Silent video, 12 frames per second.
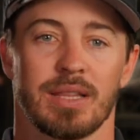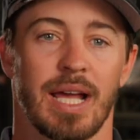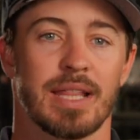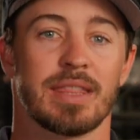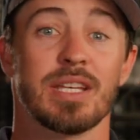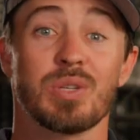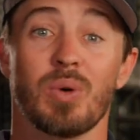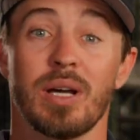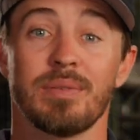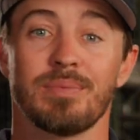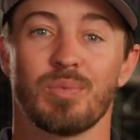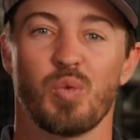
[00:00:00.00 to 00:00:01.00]
Like this
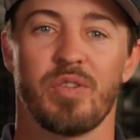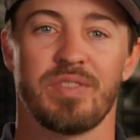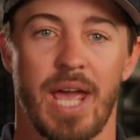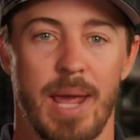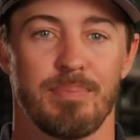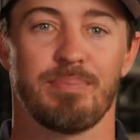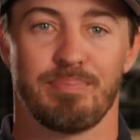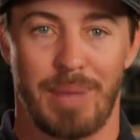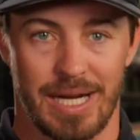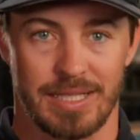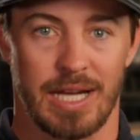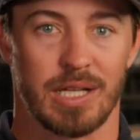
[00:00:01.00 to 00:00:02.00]
one, we've named
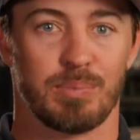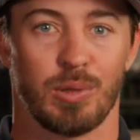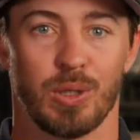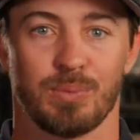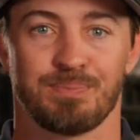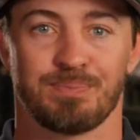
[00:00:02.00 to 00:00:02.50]
Magnetic Blue.